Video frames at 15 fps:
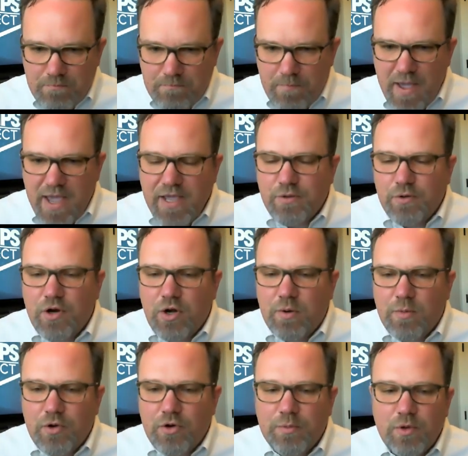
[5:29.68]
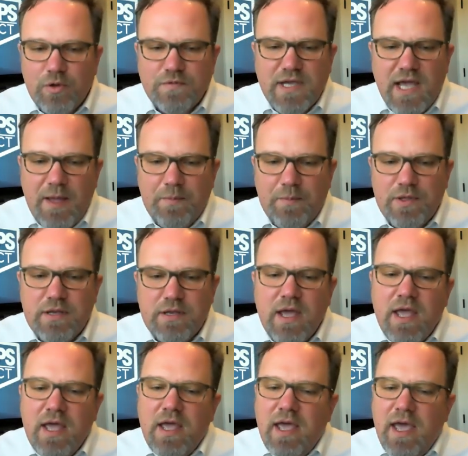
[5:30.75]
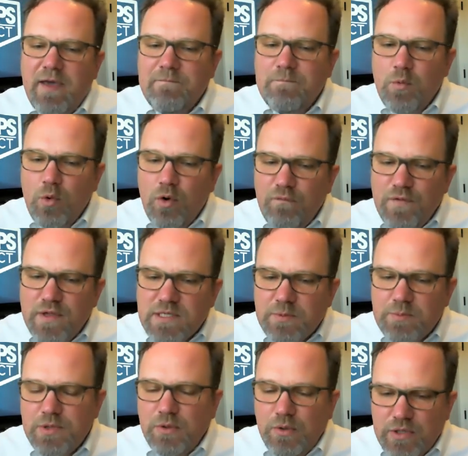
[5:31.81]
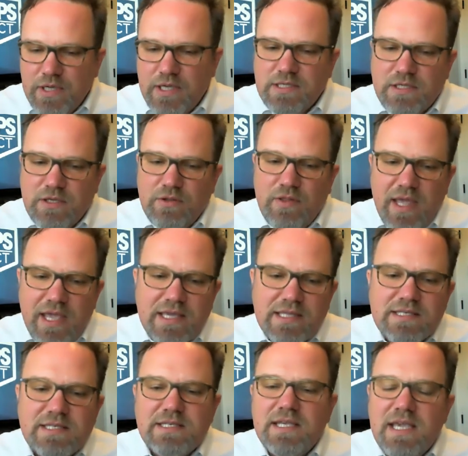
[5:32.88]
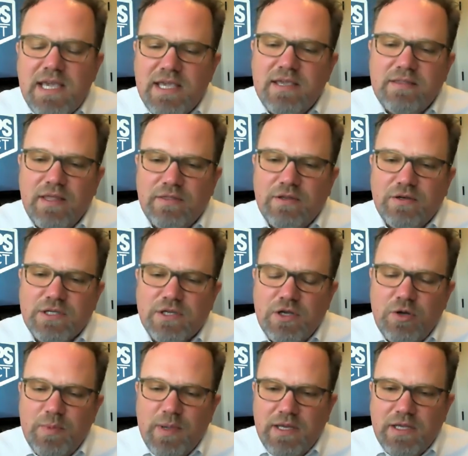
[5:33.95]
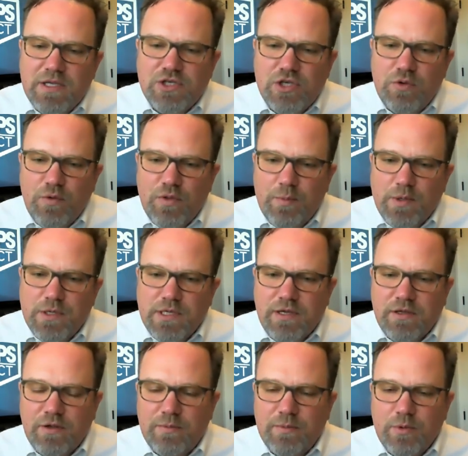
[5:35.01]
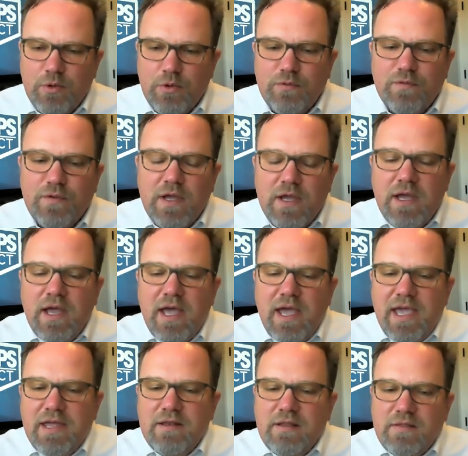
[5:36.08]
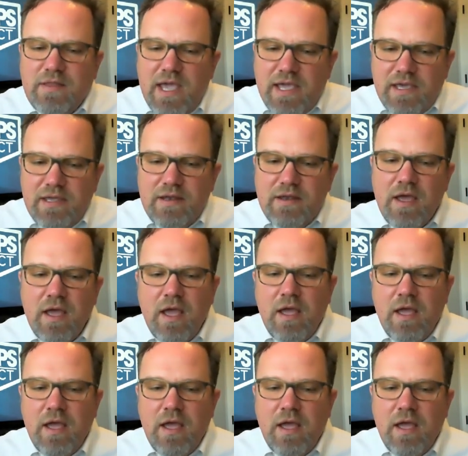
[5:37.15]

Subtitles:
make their intermodal moves happen have more visibility so that they can see that there's going to be an issue with a particular move and they can